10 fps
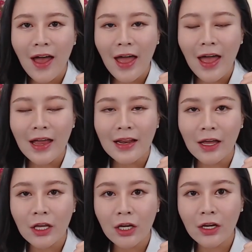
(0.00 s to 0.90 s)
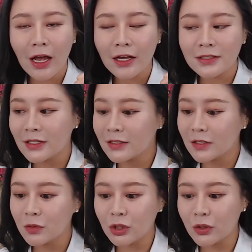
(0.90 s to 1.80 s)
And I see
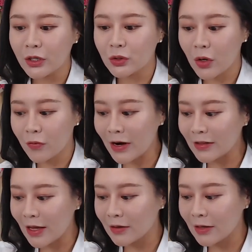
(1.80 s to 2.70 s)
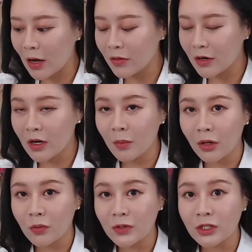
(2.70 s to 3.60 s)
some students who are writing down that
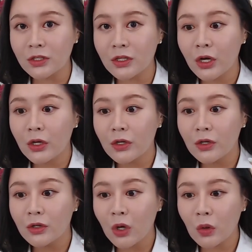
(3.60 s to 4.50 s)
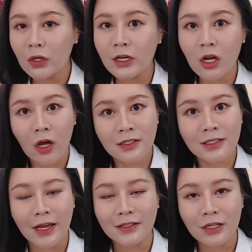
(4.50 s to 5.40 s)
number, which is totally
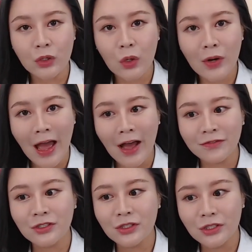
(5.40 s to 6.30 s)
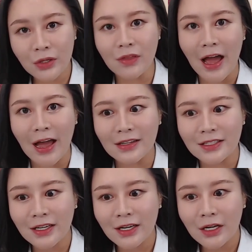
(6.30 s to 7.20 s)
nonsense. You don't have to do
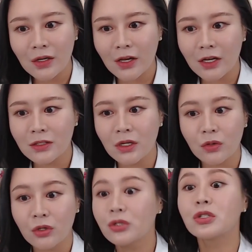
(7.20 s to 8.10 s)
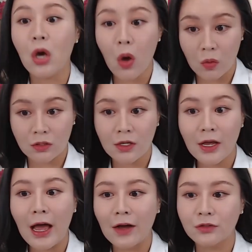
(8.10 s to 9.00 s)
that. Okay, so you don't
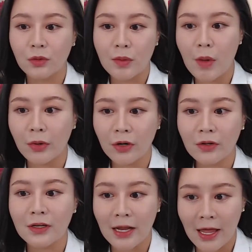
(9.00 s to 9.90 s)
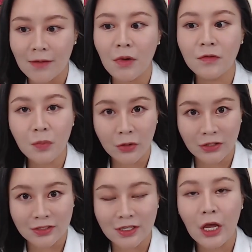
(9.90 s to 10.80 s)
have to remember the name of the
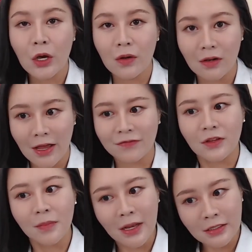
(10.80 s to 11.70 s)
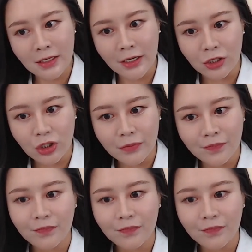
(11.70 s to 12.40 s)
person who left the message.